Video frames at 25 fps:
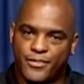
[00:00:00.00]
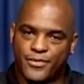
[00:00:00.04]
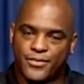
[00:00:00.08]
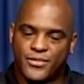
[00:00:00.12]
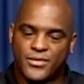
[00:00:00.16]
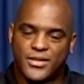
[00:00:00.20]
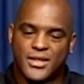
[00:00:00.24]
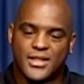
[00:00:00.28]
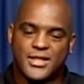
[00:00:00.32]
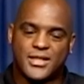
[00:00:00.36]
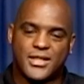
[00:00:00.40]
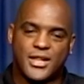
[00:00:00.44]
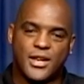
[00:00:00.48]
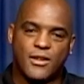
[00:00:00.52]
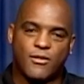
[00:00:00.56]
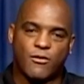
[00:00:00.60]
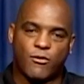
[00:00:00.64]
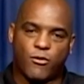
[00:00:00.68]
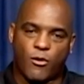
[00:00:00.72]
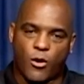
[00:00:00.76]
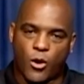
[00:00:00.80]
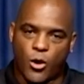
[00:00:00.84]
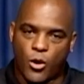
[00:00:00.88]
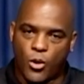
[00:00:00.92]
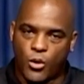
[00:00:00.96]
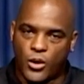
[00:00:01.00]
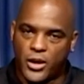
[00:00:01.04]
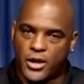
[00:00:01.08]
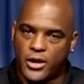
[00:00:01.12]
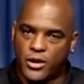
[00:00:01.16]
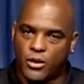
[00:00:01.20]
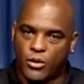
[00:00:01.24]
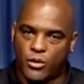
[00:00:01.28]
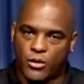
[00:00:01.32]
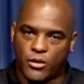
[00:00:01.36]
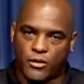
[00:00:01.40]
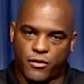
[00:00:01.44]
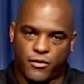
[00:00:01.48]
She rolling
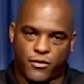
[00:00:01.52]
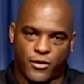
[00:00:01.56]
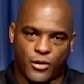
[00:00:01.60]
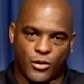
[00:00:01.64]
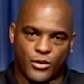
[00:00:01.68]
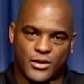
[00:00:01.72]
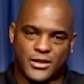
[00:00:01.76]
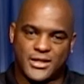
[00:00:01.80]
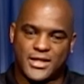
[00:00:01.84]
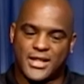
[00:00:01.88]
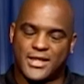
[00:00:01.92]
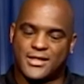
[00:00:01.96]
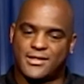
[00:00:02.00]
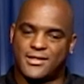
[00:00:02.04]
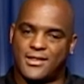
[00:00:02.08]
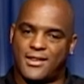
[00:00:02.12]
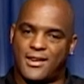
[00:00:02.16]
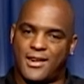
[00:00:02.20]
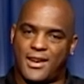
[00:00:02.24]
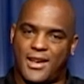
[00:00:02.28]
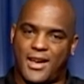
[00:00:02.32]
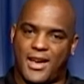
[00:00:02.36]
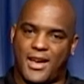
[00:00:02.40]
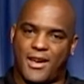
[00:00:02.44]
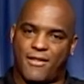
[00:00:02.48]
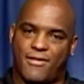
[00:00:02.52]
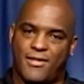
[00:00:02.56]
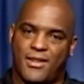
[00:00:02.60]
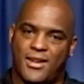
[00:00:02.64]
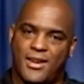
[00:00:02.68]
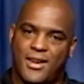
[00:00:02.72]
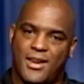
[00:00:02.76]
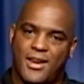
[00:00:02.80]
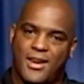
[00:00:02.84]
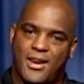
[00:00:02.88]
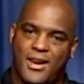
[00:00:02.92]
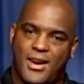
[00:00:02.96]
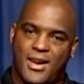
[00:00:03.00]
on the floor, just a laughing.
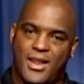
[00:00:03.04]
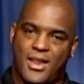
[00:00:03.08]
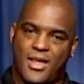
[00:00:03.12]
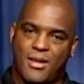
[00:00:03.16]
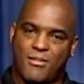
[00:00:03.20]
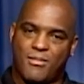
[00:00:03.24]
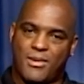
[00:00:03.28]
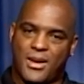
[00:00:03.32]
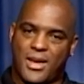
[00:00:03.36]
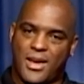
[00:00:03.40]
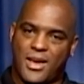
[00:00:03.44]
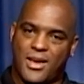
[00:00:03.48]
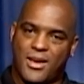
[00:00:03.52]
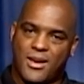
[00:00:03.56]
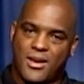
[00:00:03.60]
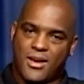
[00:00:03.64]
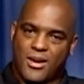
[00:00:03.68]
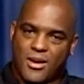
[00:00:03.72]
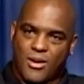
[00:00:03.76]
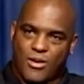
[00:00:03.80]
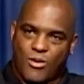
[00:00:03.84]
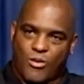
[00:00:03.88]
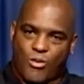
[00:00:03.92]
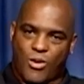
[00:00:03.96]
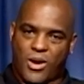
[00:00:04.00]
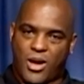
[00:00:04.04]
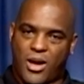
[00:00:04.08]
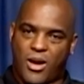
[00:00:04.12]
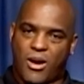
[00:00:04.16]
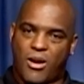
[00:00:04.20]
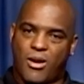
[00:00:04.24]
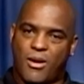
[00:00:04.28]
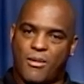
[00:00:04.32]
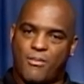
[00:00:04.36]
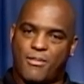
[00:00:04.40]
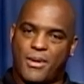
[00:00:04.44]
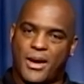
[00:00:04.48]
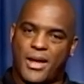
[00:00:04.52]
And I'm like,
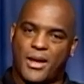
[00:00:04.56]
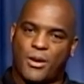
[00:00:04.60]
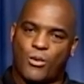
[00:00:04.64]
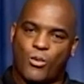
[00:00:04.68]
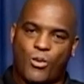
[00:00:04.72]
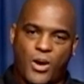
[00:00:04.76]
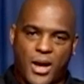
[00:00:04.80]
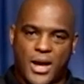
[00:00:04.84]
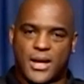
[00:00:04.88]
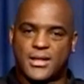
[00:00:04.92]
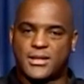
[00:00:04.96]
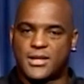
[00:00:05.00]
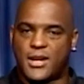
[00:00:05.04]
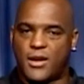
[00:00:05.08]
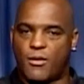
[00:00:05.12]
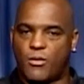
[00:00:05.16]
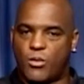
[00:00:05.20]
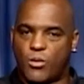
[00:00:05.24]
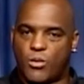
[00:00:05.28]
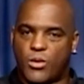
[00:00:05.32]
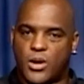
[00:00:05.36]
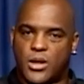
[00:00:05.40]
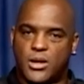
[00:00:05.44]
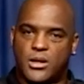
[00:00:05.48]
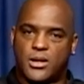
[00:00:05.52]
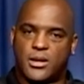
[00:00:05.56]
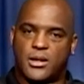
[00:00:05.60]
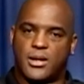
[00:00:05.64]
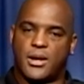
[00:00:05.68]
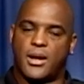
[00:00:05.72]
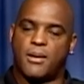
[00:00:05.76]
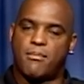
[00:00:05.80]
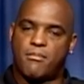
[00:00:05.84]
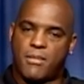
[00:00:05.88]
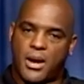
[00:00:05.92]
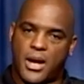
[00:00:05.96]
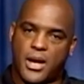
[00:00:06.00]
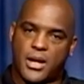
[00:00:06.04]
why is everyone looking at
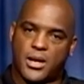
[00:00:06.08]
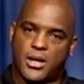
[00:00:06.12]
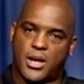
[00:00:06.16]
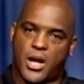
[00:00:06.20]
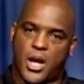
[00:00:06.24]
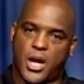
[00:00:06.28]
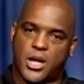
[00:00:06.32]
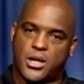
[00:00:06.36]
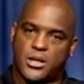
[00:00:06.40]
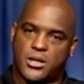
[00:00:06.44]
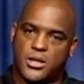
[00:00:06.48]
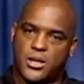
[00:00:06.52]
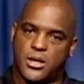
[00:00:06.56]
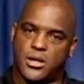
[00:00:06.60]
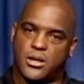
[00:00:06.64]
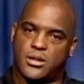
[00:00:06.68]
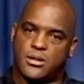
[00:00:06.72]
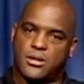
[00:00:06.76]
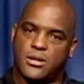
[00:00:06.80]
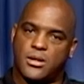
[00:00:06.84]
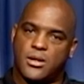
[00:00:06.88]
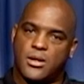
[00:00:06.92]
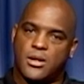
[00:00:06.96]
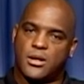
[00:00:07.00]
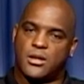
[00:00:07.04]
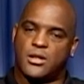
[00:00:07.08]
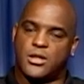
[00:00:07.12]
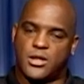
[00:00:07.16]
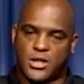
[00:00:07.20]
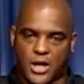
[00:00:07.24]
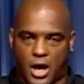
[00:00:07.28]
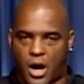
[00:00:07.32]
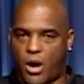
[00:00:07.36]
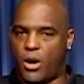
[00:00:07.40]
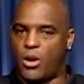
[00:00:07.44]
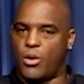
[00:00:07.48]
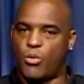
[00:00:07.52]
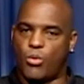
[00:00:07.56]
Mike like this?
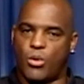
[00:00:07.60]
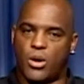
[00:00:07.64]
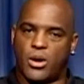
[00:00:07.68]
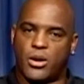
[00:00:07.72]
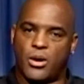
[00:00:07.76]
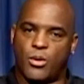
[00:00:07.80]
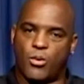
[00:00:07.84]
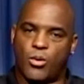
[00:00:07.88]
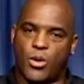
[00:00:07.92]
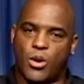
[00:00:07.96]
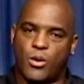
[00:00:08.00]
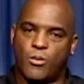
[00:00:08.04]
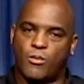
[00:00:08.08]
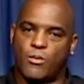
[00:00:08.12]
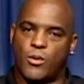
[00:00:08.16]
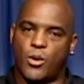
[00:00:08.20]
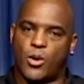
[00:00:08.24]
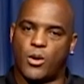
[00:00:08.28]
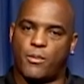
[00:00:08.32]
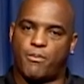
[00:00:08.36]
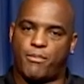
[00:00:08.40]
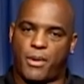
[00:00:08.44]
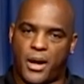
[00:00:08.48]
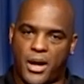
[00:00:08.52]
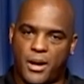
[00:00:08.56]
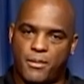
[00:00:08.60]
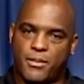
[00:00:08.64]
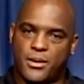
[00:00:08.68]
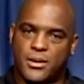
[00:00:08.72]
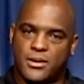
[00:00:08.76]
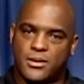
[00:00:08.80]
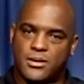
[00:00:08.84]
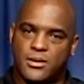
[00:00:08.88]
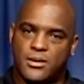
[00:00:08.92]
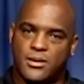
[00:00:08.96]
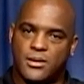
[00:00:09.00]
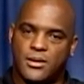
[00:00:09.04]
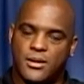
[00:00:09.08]
Y'all the one that want more
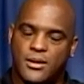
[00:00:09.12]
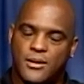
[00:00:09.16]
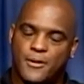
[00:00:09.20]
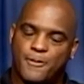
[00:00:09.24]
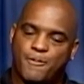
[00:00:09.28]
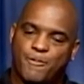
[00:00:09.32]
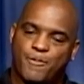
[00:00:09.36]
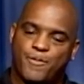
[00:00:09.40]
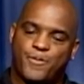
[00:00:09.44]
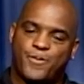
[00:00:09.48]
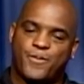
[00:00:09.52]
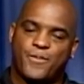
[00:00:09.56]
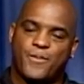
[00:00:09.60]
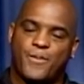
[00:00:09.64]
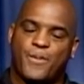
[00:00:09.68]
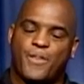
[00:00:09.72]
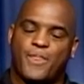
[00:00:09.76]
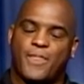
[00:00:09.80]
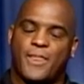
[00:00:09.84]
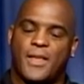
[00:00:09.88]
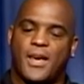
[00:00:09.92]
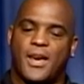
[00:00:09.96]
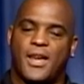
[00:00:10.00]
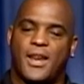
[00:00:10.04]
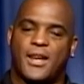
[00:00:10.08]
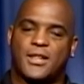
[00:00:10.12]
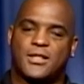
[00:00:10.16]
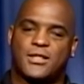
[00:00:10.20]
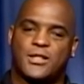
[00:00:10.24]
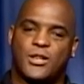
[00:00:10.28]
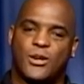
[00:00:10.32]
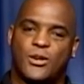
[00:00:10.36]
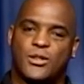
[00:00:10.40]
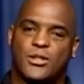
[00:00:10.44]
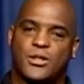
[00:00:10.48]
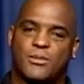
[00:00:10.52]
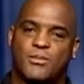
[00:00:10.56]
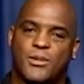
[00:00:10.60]
babies. And I
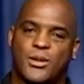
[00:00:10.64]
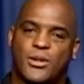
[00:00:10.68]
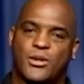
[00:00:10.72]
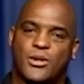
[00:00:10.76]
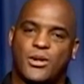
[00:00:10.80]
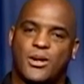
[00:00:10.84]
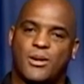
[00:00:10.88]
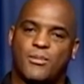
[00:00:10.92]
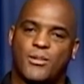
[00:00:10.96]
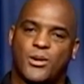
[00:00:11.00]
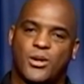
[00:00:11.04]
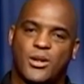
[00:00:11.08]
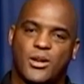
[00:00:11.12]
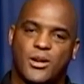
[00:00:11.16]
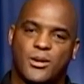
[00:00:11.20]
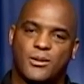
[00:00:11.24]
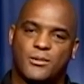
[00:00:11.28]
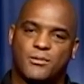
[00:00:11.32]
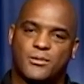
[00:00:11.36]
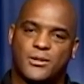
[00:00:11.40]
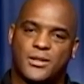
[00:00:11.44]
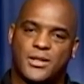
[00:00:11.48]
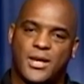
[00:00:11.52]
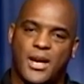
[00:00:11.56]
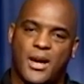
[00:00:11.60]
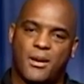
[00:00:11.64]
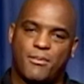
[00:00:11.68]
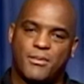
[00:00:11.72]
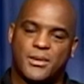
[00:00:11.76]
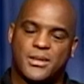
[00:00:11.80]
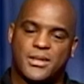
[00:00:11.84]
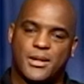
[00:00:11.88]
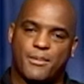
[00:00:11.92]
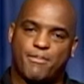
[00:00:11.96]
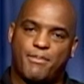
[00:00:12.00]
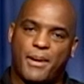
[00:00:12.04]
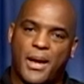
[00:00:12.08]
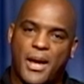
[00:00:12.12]
turn to my girl tapped me and
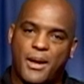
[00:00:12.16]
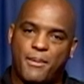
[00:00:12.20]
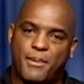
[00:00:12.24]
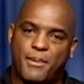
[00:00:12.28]
said, baby,